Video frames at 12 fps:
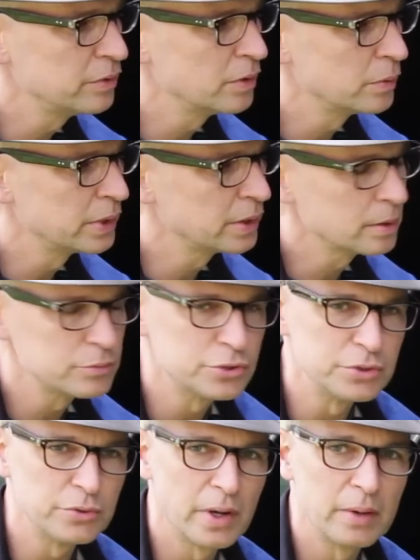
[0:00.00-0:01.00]
deal when it comes to
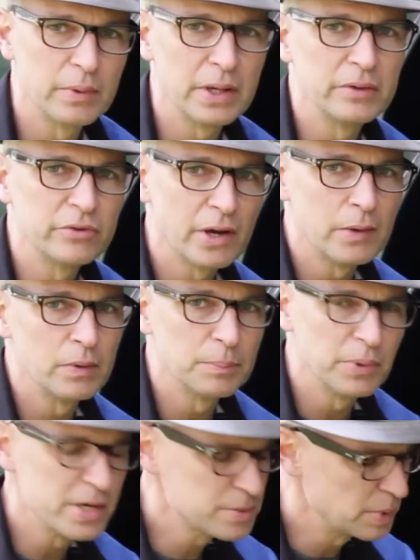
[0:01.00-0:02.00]
dry rot and tire
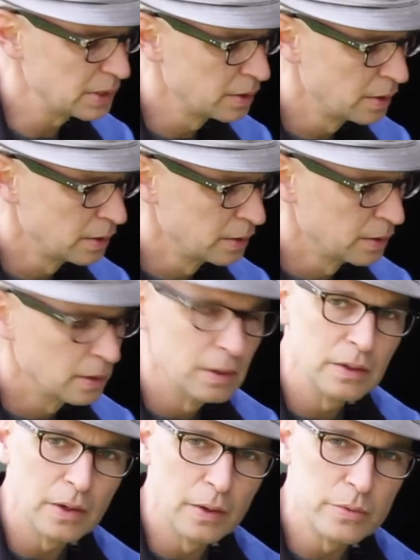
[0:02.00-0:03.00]
replacement:
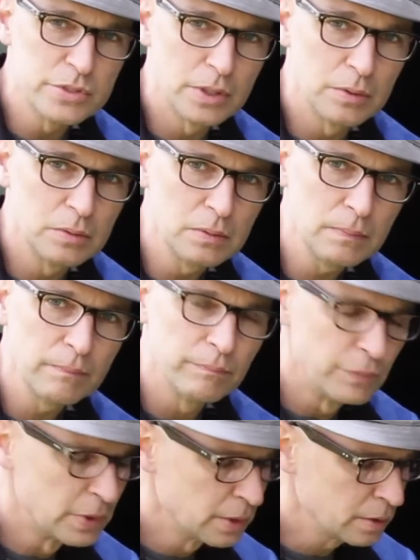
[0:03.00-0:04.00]
ozone,
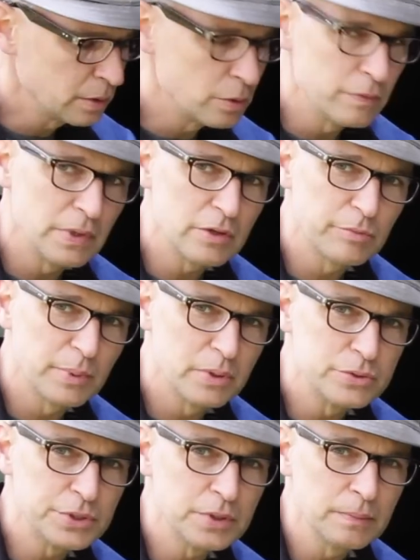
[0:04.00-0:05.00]
UV
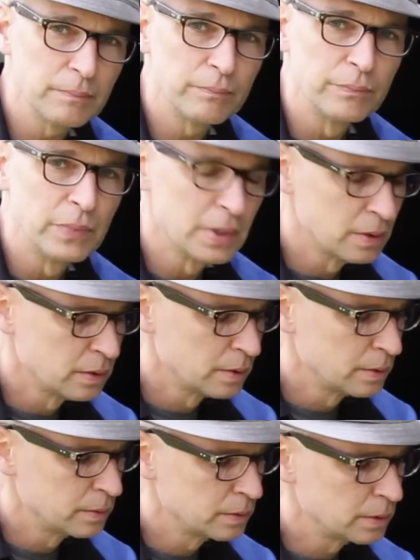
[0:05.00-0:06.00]
exposure,
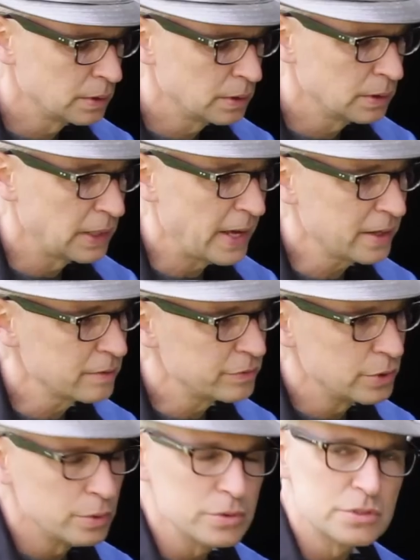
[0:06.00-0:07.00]
lack of
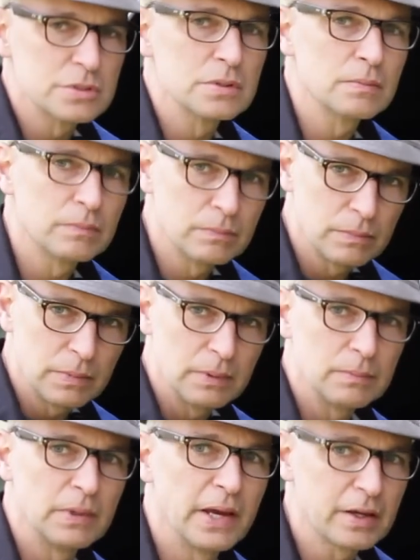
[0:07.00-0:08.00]
use,
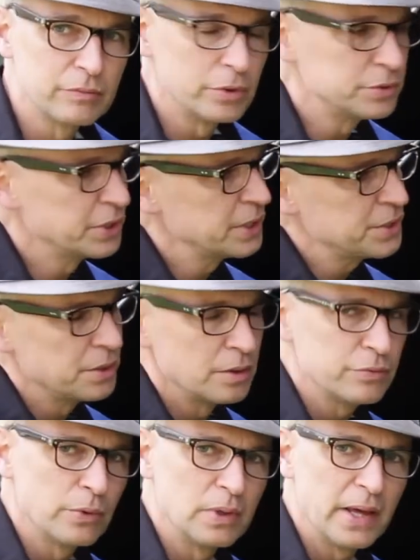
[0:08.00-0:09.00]
lack of rotation,
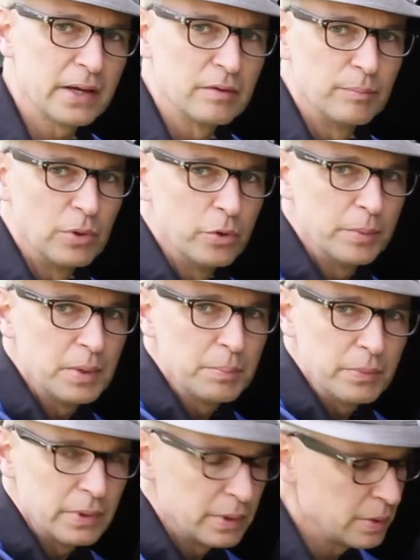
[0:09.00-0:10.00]
therefore lack of blooming
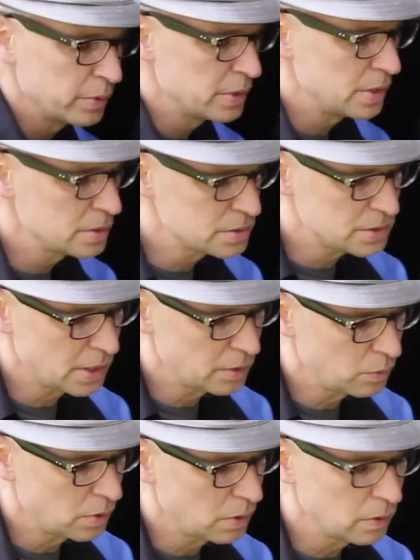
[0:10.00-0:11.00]
within the
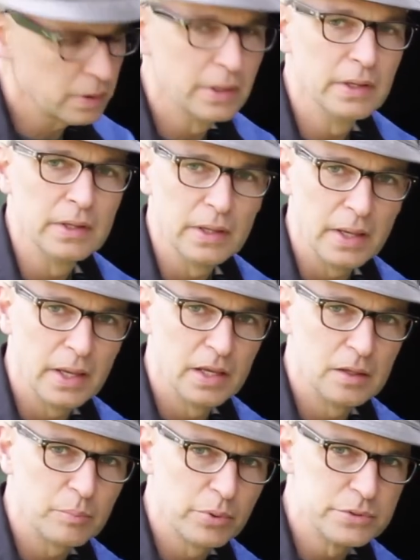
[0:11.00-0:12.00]
sidewall, and
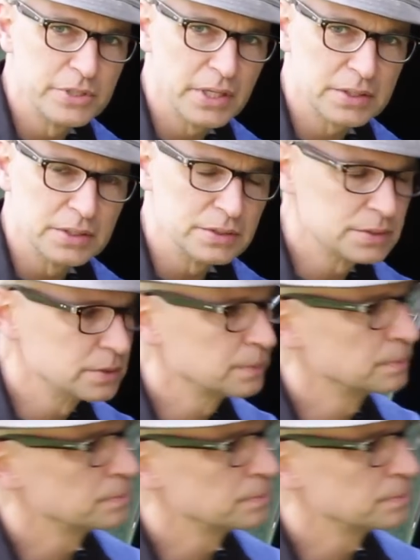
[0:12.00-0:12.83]
protectants.